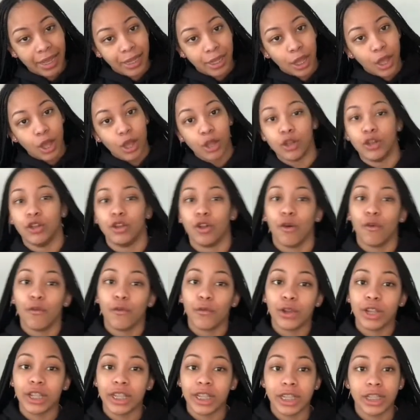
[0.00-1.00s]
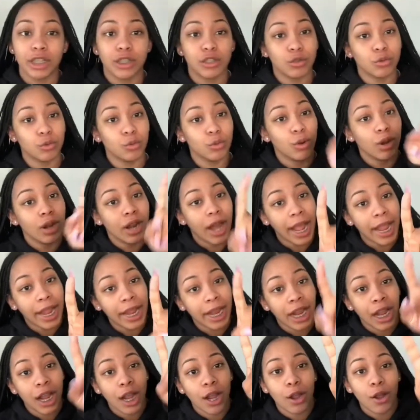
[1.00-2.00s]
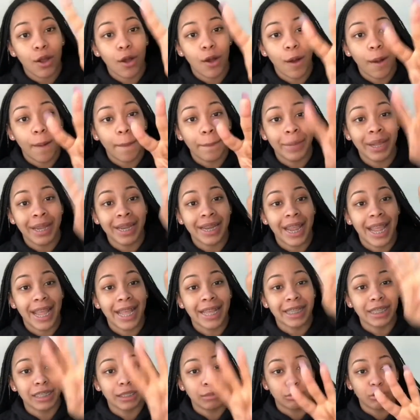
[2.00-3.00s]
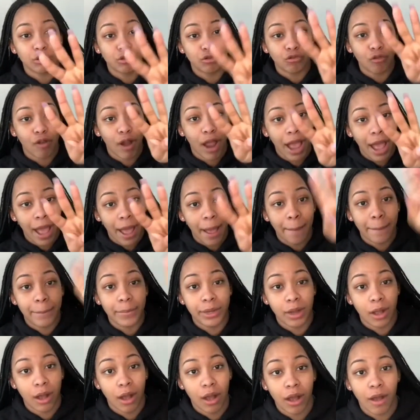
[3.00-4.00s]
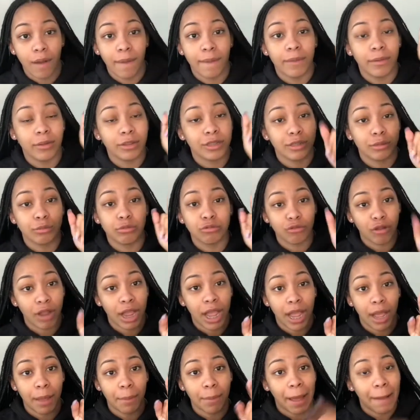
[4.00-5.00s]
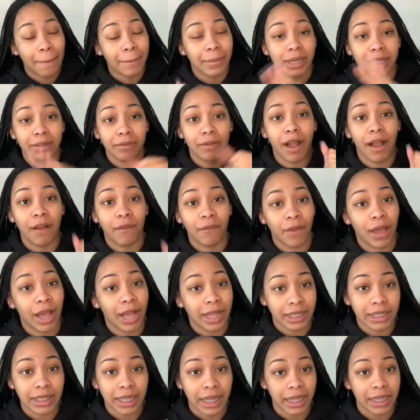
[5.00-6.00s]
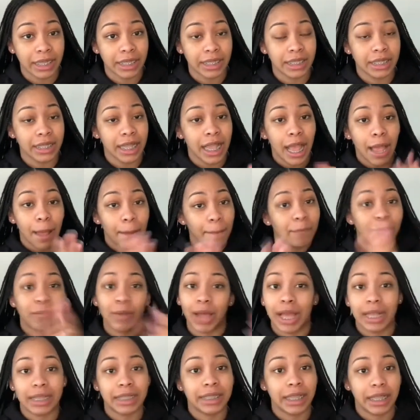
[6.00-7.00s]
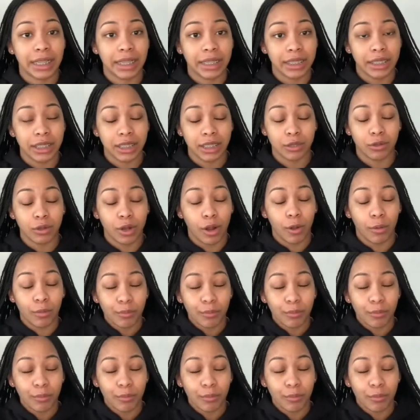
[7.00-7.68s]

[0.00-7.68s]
Don't forget to like, comment, and subscribe, y'all. Subscribe. I'm gonna give y'all 5 seconds. 5 seconds, you know.